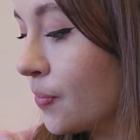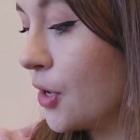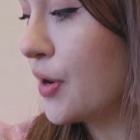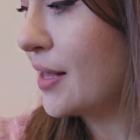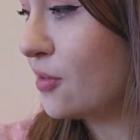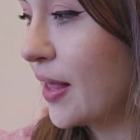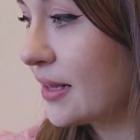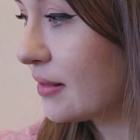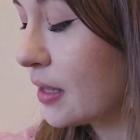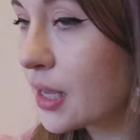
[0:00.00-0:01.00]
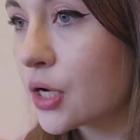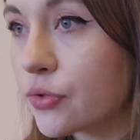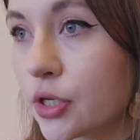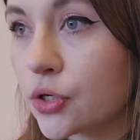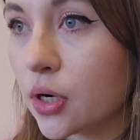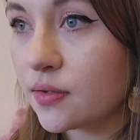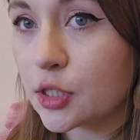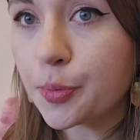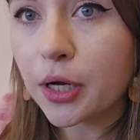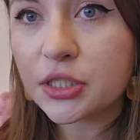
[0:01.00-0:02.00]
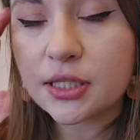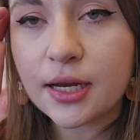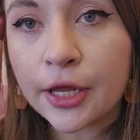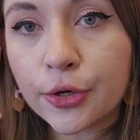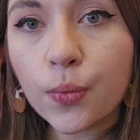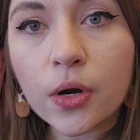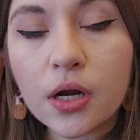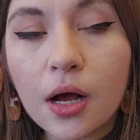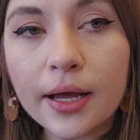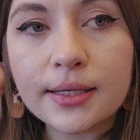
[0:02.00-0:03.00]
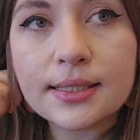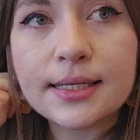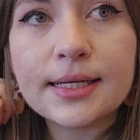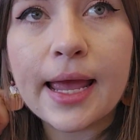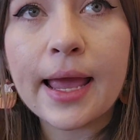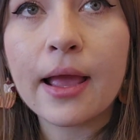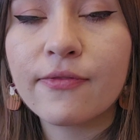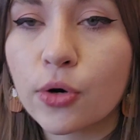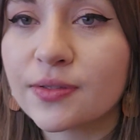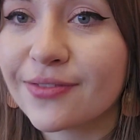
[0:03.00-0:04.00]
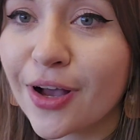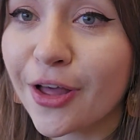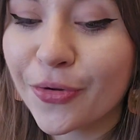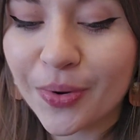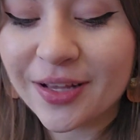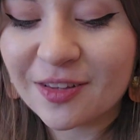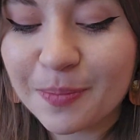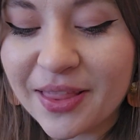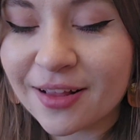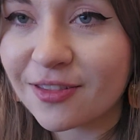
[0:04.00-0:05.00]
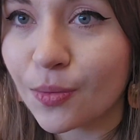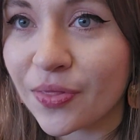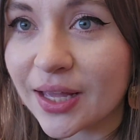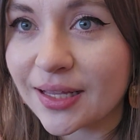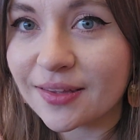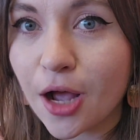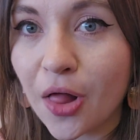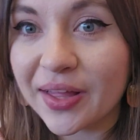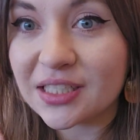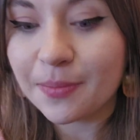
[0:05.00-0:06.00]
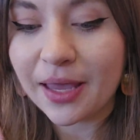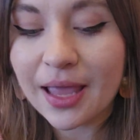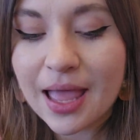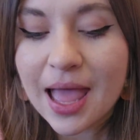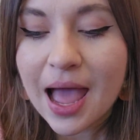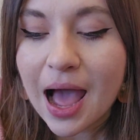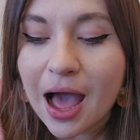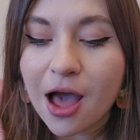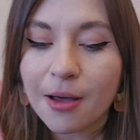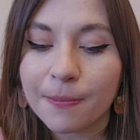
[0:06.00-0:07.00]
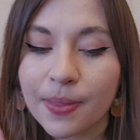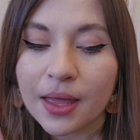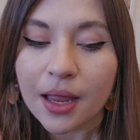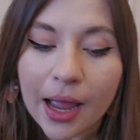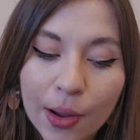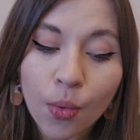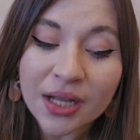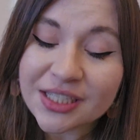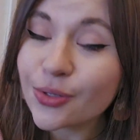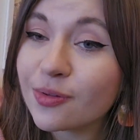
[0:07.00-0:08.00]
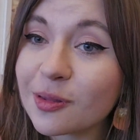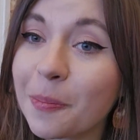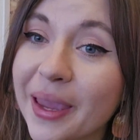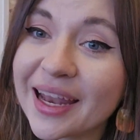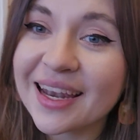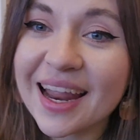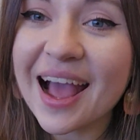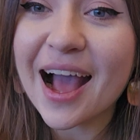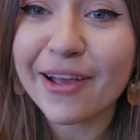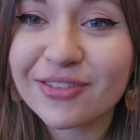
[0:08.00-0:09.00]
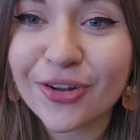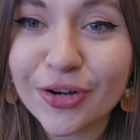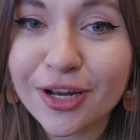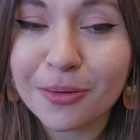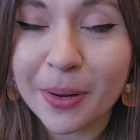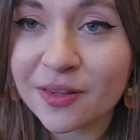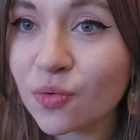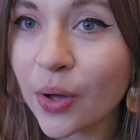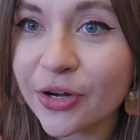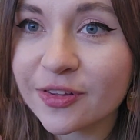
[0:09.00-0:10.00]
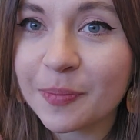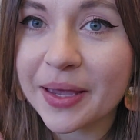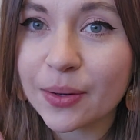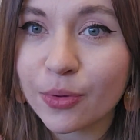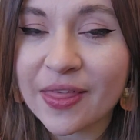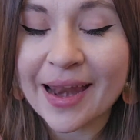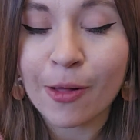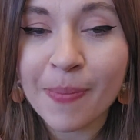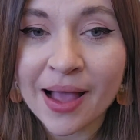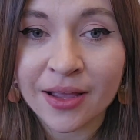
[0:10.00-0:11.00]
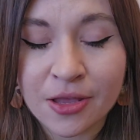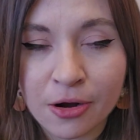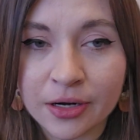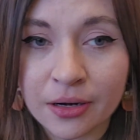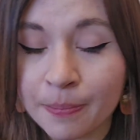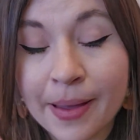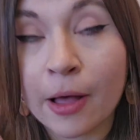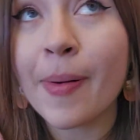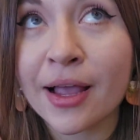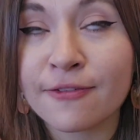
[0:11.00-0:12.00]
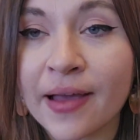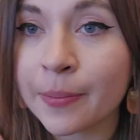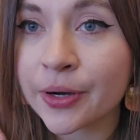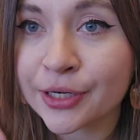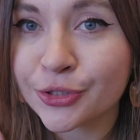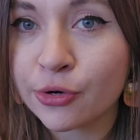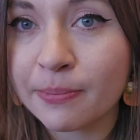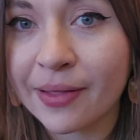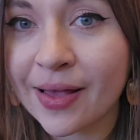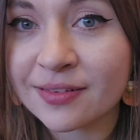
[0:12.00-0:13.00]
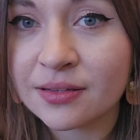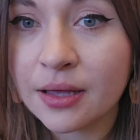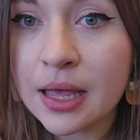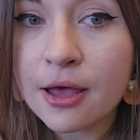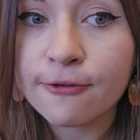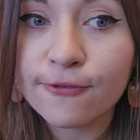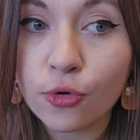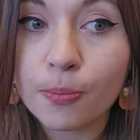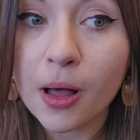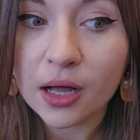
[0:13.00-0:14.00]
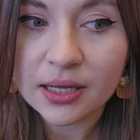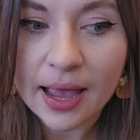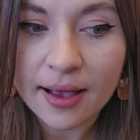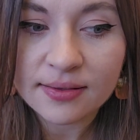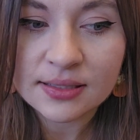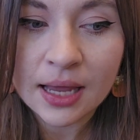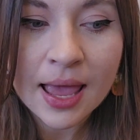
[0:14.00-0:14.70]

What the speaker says: Okay, so that's the cross stitch project that I could work on today. Of course, I've got other ones, but that's the one that is calling to me. I want to spin. I've started on my sweater spin with that alpaca yarn, alpaca fiber I showed in my last full podcast.